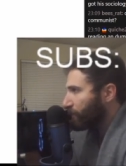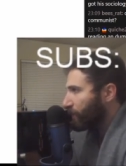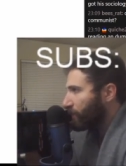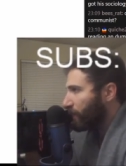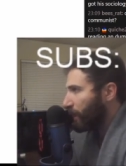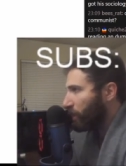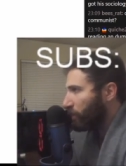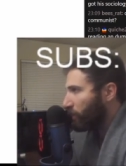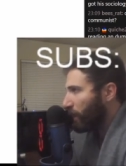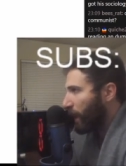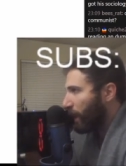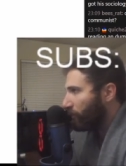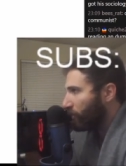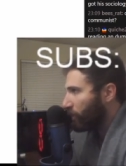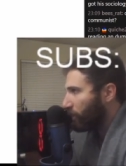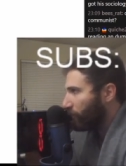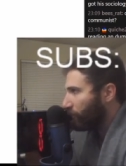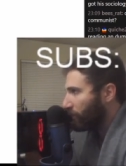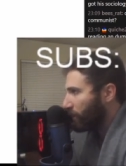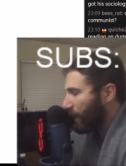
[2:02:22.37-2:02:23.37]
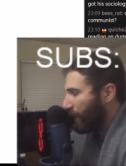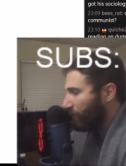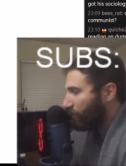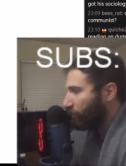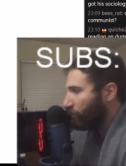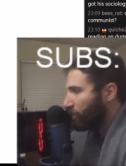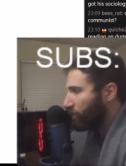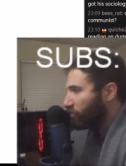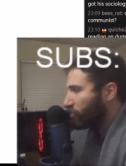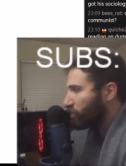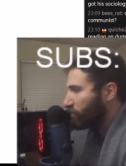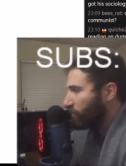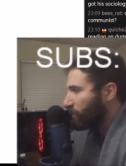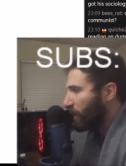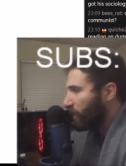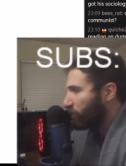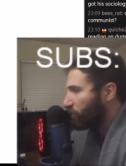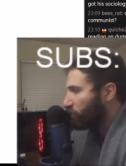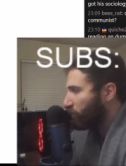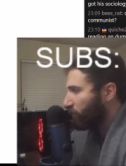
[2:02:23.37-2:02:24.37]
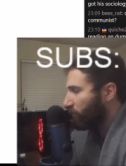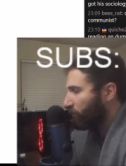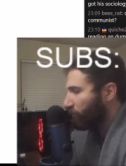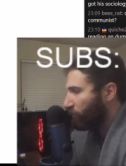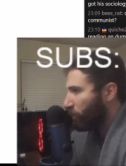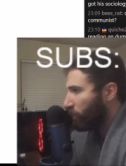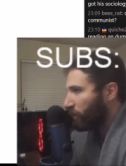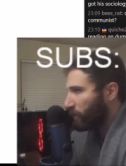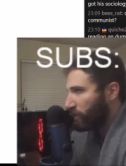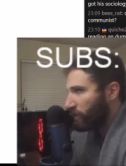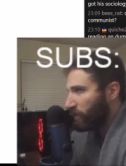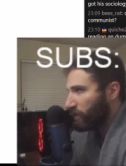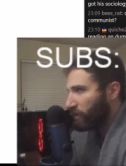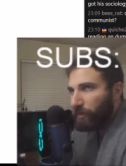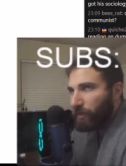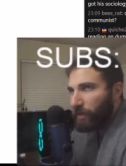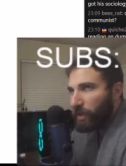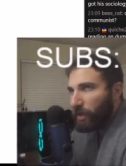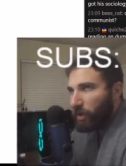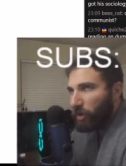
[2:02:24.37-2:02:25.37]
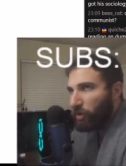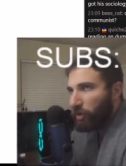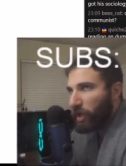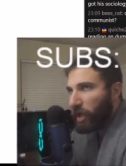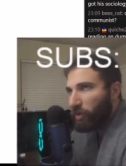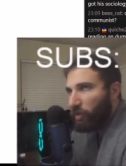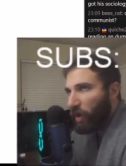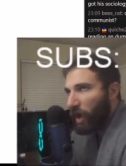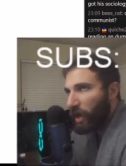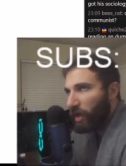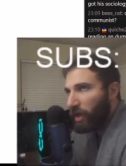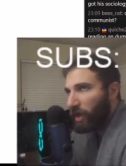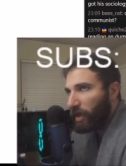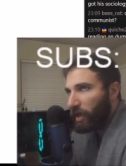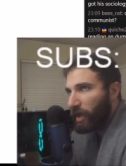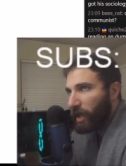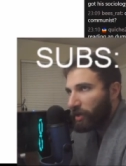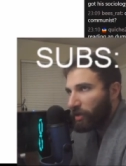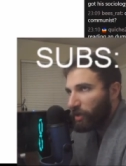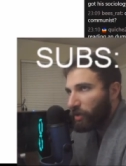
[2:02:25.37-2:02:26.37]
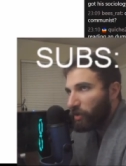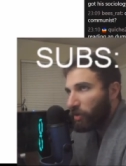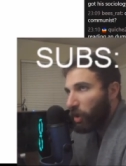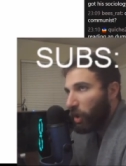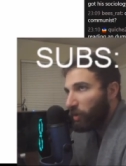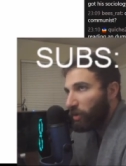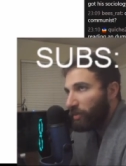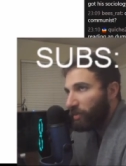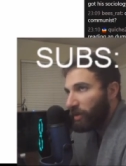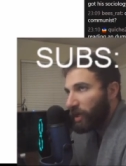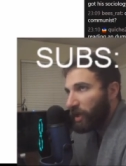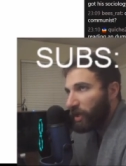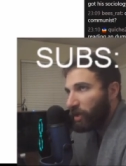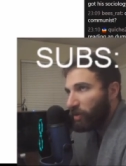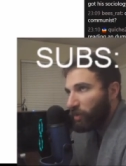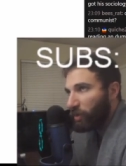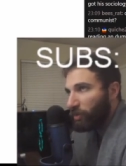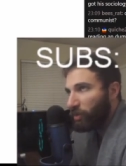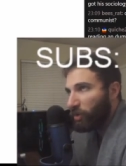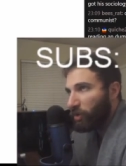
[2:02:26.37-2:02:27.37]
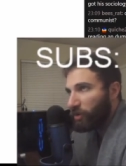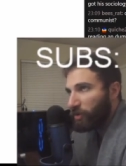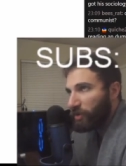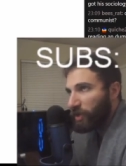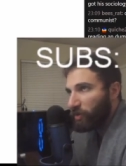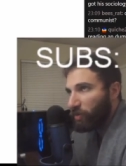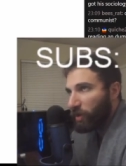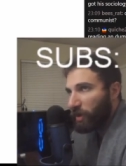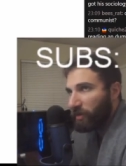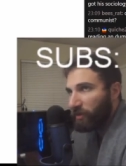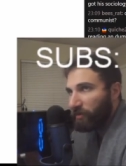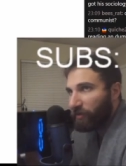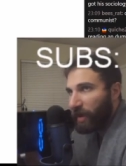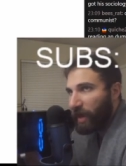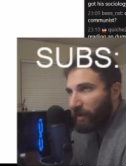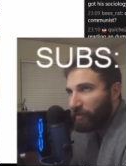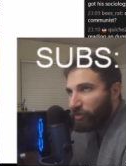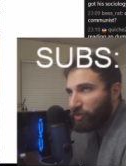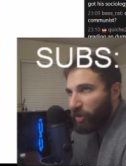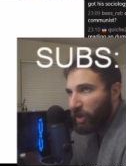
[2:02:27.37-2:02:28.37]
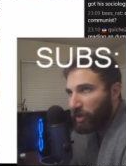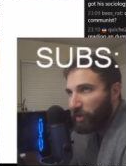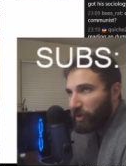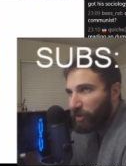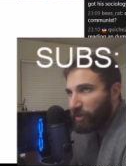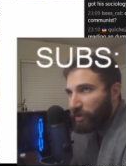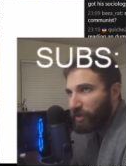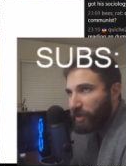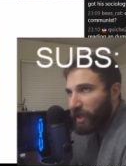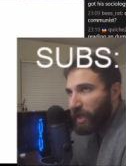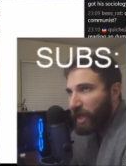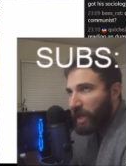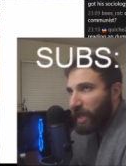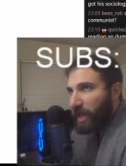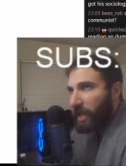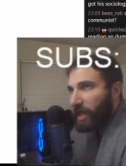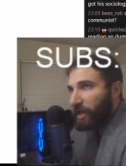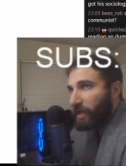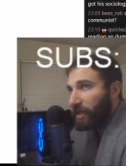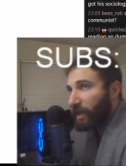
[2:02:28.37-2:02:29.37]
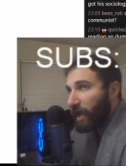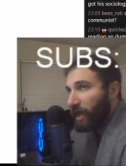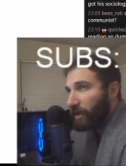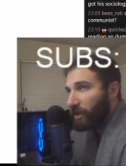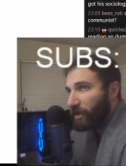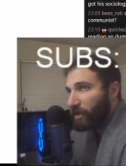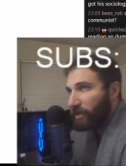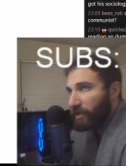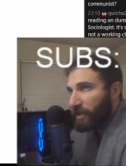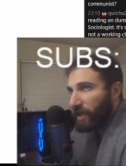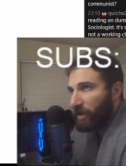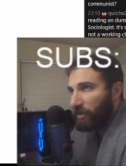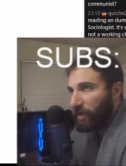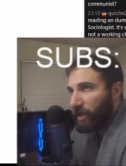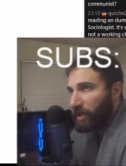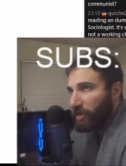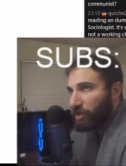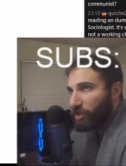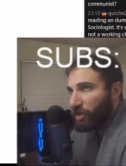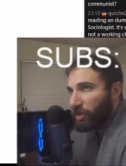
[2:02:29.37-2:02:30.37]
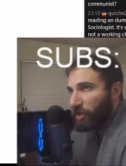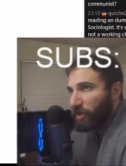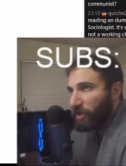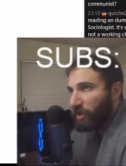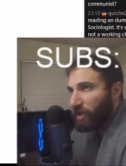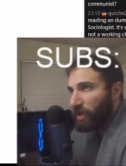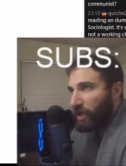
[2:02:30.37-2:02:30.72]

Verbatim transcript: they don't have enough leverage to be able to revolt. Uday Rana at the Globe and Mail reports that one in five truckers, Canada, South Asian,